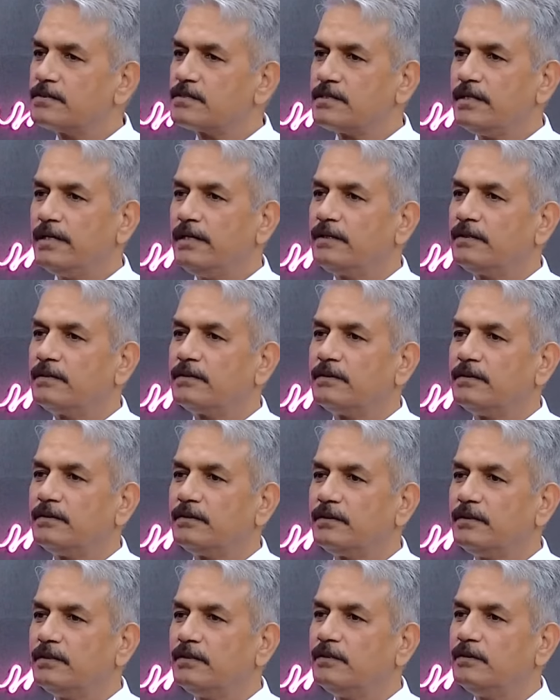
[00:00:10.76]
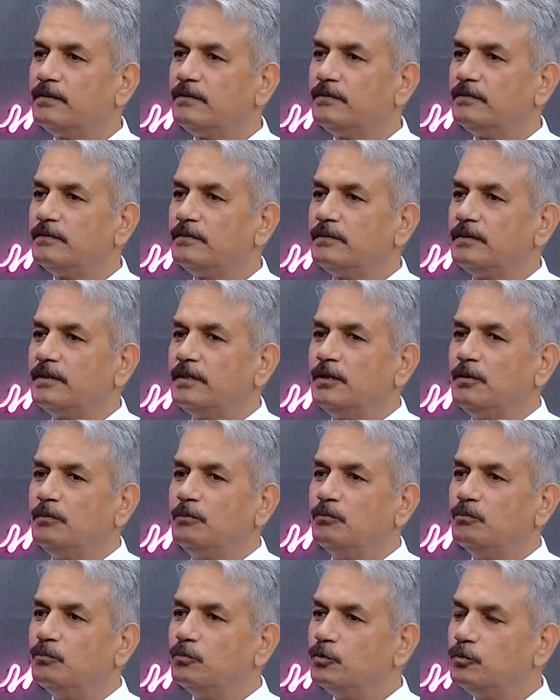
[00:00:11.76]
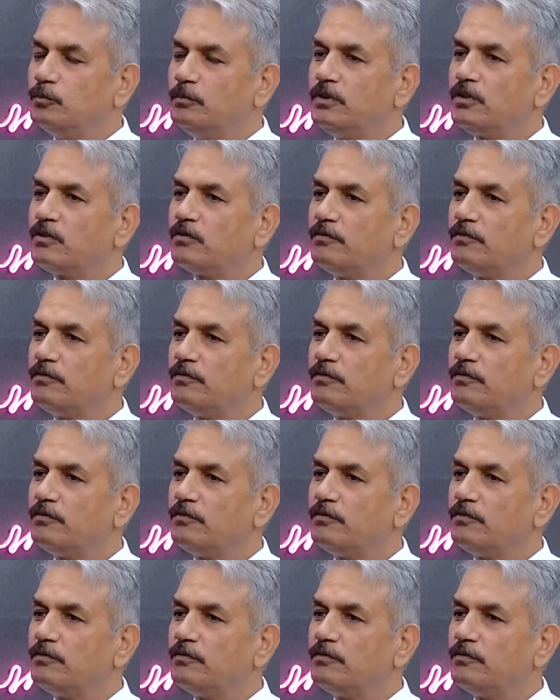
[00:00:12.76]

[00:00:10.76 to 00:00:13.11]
said the movement